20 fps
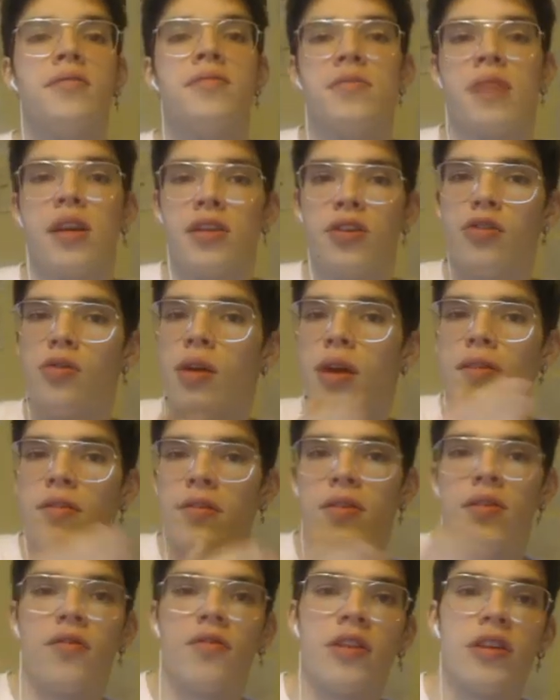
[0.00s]
A new area
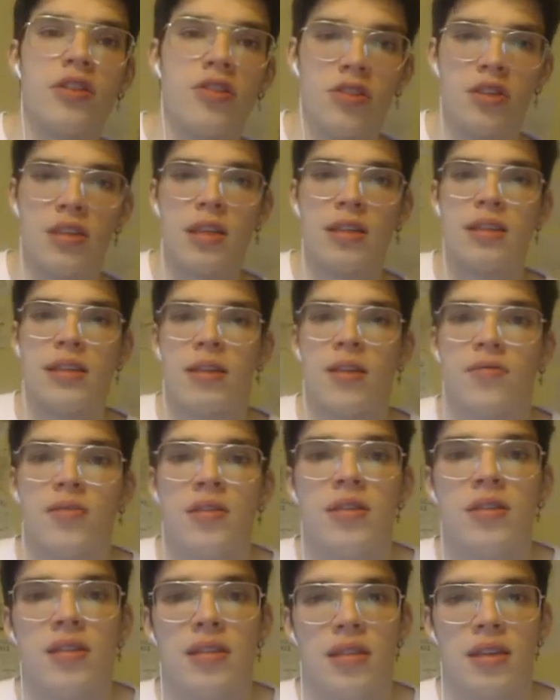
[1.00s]
of research in
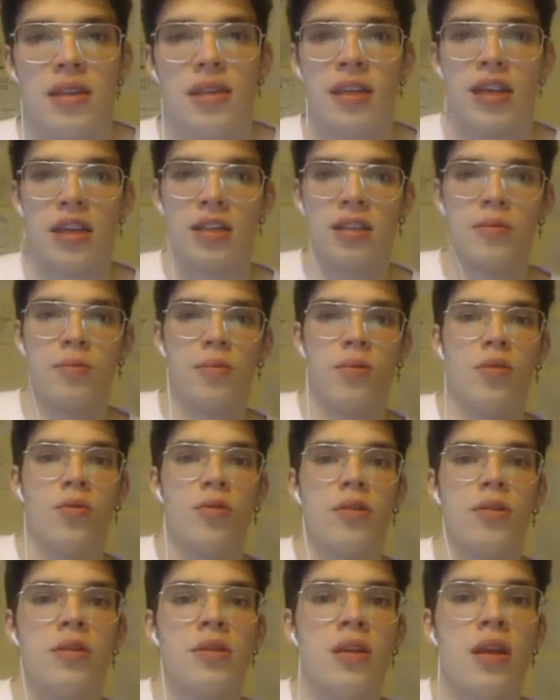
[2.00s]
self-distancing
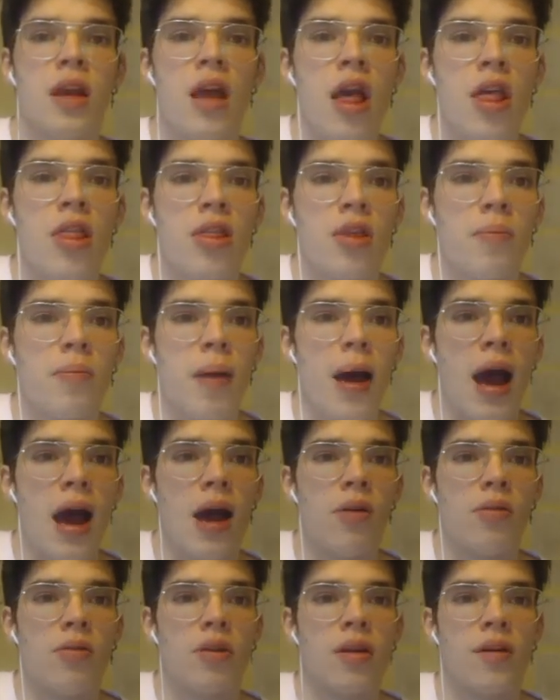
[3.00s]
explores the
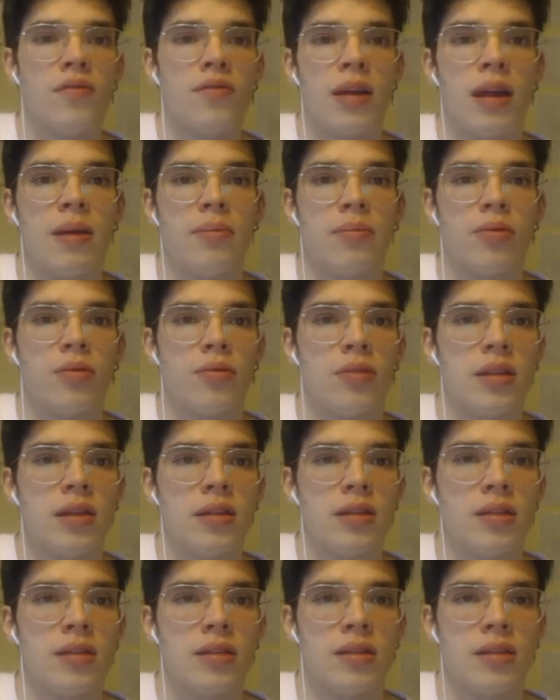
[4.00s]
power of temporal
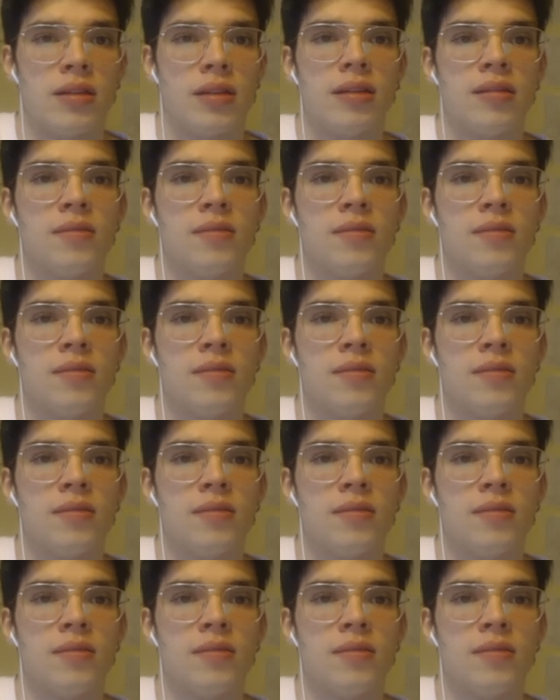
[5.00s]
distancing.